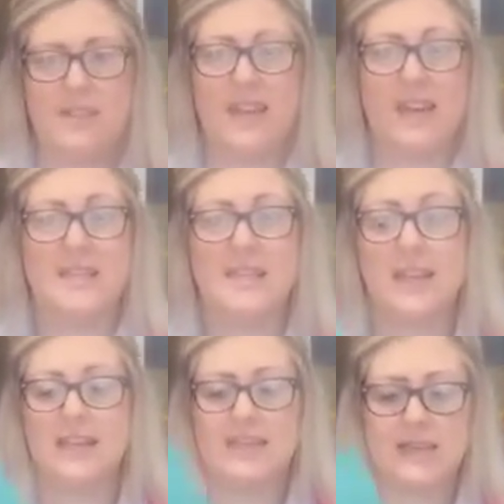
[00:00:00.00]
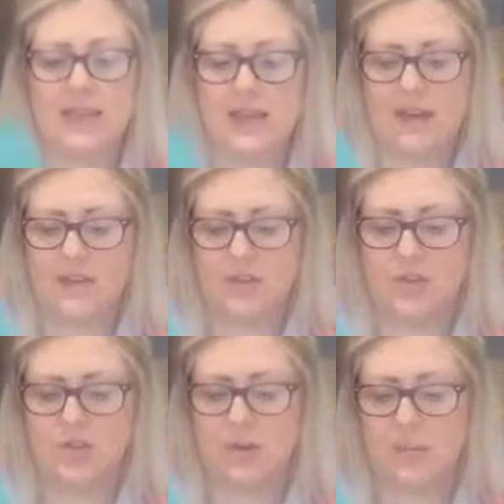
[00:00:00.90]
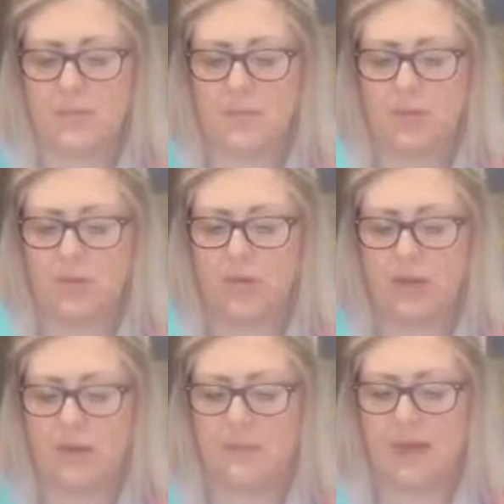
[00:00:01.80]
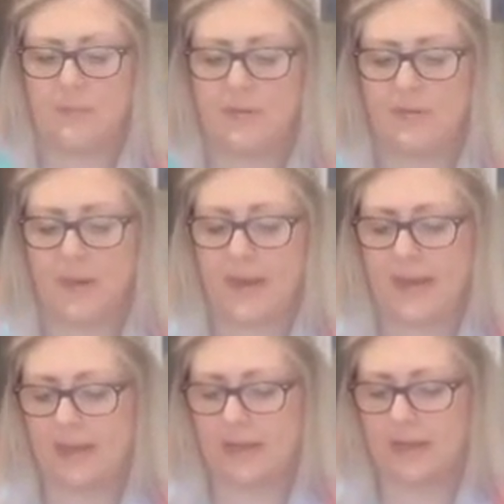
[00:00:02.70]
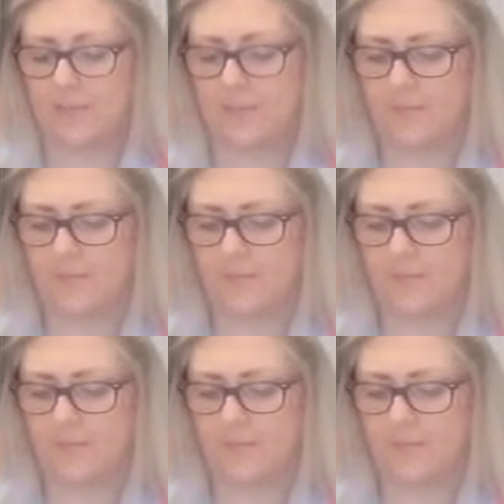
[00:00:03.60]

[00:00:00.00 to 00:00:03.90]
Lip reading: to cut, like I say, another strip from the green paper for my handle,